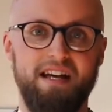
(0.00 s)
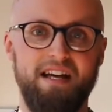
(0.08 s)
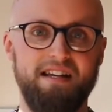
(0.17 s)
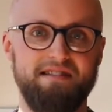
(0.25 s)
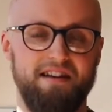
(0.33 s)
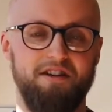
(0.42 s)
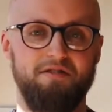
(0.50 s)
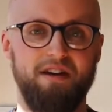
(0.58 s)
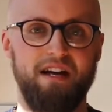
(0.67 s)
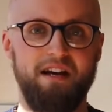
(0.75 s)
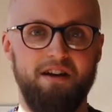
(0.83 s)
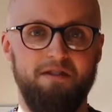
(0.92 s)
So
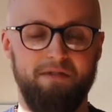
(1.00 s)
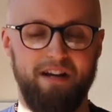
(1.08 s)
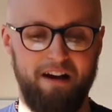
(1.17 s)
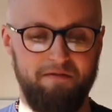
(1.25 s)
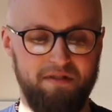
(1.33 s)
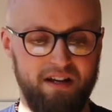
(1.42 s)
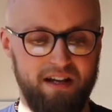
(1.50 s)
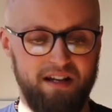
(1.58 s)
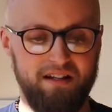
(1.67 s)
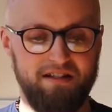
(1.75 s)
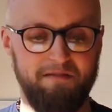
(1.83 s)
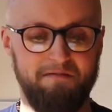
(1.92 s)
we have
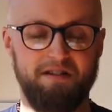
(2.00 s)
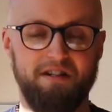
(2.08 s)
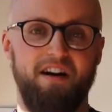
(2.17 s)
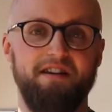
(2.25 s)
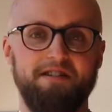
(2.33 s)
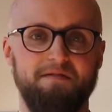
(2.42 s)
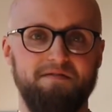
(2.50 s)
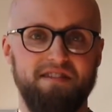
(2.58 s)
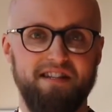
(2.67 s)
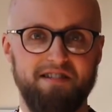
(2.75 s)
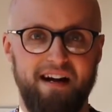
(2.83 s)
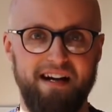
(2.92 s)
different kinds of
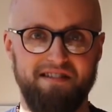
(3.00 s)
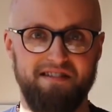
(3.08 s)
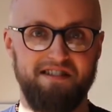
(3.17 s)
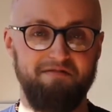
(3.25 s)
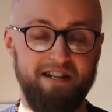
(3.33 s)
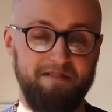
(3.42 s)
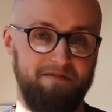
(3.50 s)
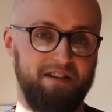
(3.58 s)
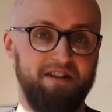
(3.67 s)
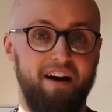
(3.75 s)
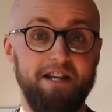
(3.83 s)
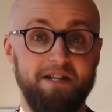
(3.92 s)
C2 axis, three different
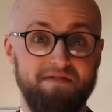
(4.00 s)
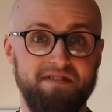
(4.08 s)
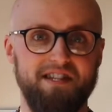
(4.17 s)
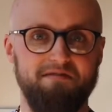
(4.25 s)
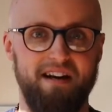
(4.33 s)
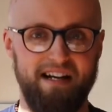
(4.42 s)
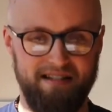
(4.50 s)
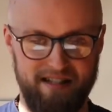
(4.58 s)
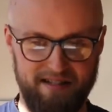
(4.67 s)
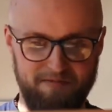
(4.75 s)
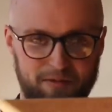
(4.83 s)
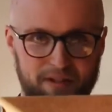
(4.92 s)
kinds of C2
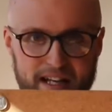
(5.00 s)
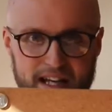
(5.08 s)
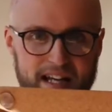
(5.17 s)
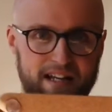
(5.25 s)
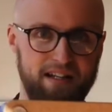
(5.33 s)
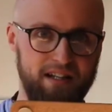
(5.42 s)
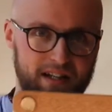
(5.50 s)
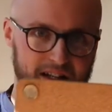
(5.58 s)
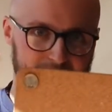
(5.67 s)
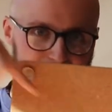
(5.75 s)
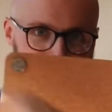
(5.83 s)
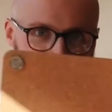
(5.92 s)
axis, one here,
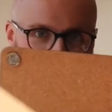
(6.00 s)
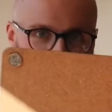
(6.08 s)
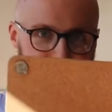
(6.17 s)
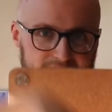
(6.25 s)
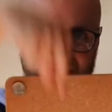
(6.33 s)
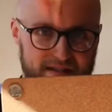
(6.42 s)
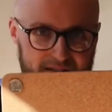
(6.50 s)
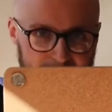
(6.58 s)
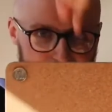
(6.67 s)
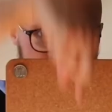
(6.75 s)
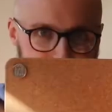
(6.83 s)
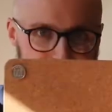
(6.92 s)
one like this, and
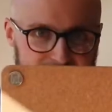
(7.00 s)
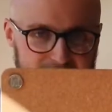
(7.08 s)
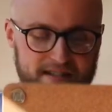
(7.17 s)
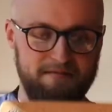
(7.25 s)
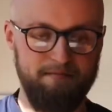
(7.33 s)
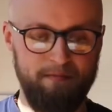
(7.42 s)
one like this.